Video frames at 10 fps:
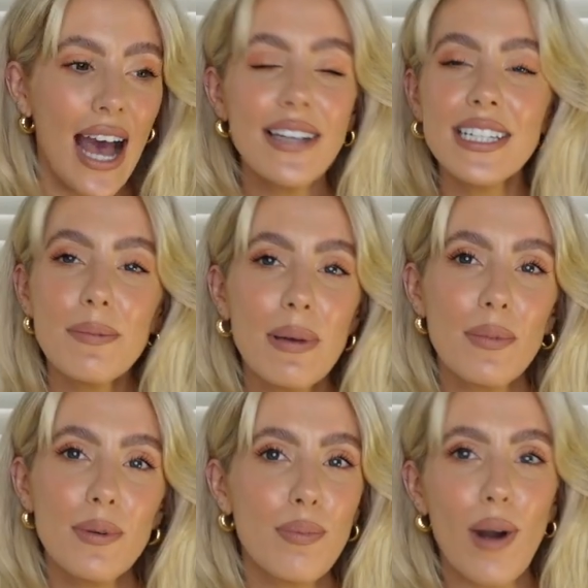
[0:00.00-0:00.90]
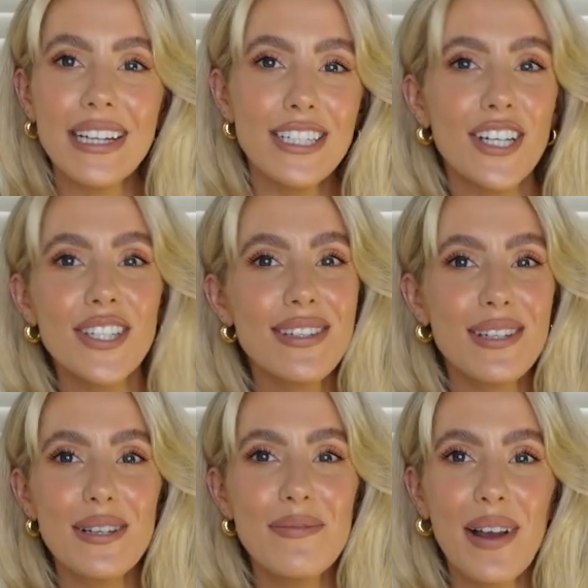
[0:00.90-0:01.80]
adding a bit more brightness
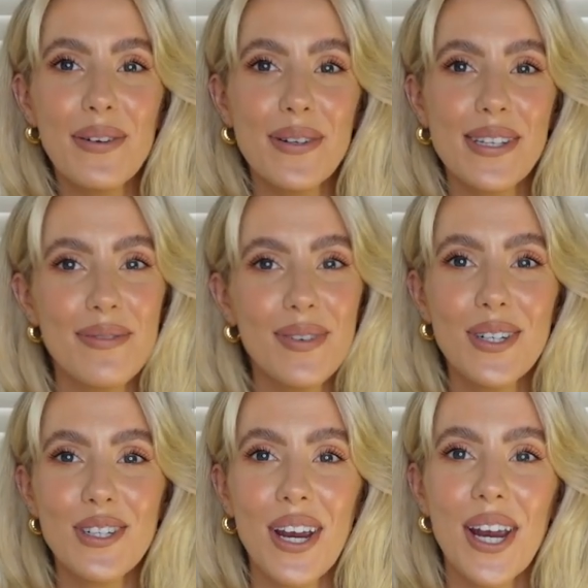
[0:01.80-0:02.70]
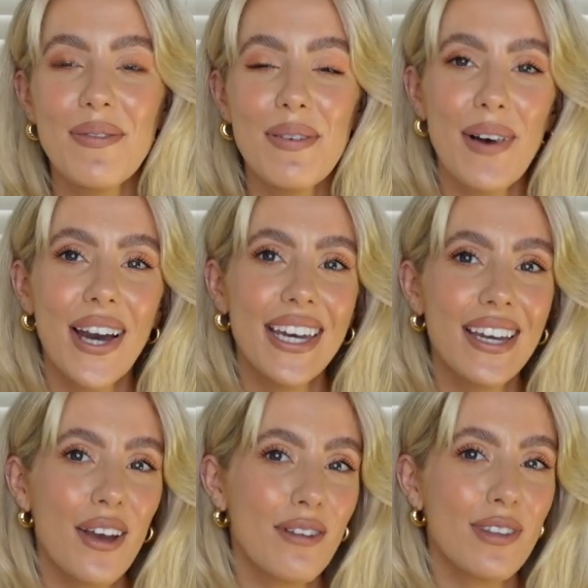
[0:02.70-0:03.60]
to my autumn wardrobe by
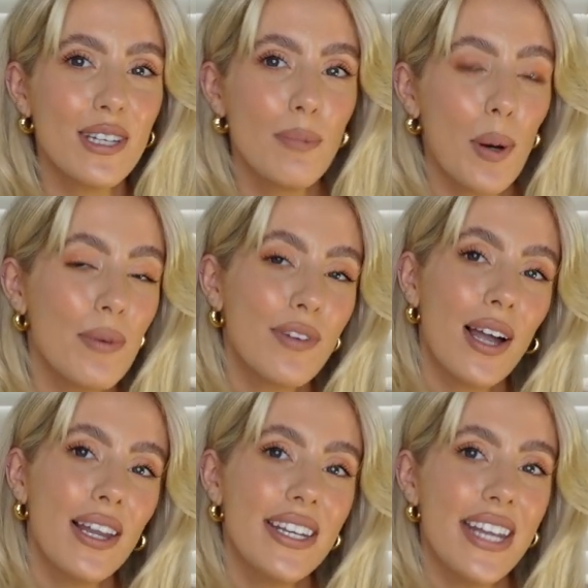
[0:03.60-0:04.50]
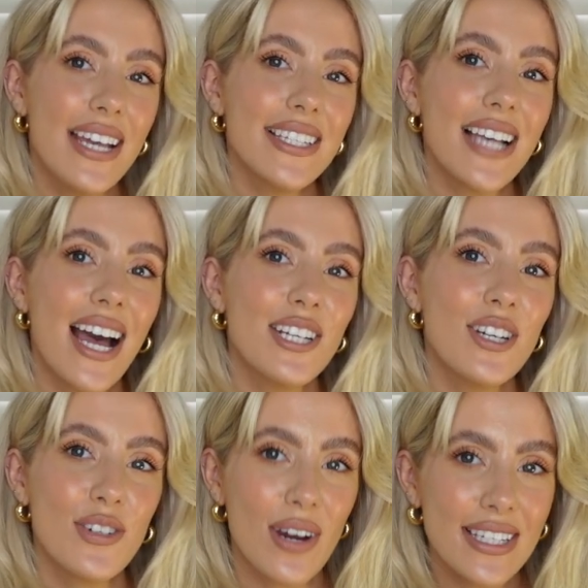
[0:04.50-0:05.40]
going for those pop of colour knits
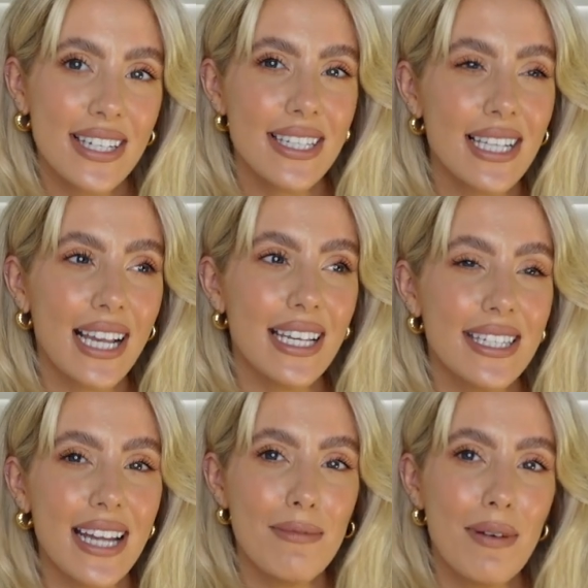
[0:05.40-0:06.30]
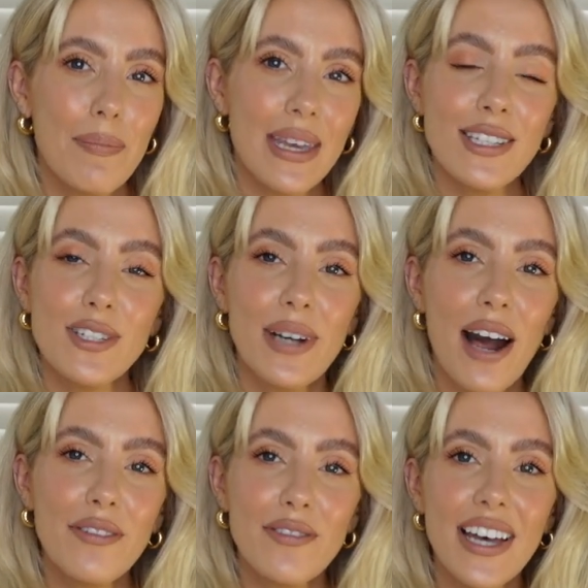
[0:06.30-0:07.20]
and dresses as like a statement piece to an
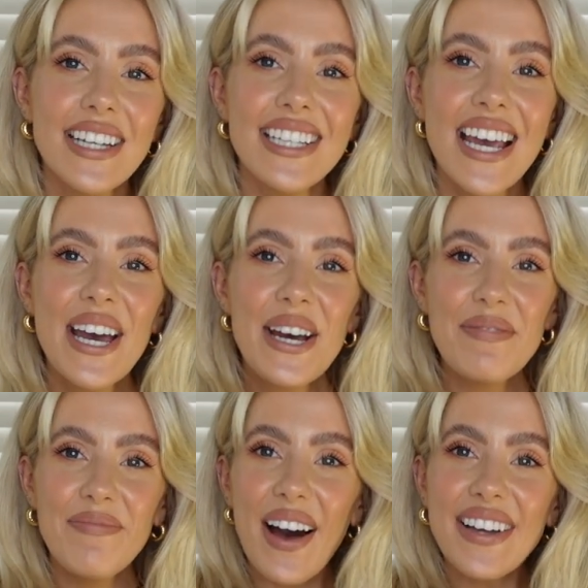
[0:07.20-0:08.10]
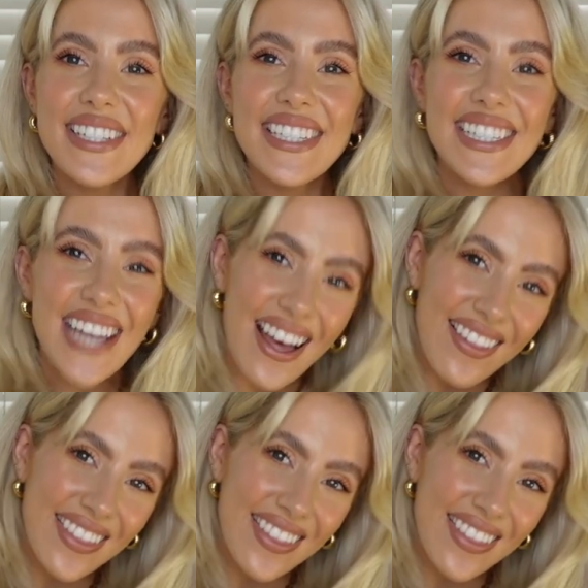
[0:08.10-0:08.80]
outfit. But yeah,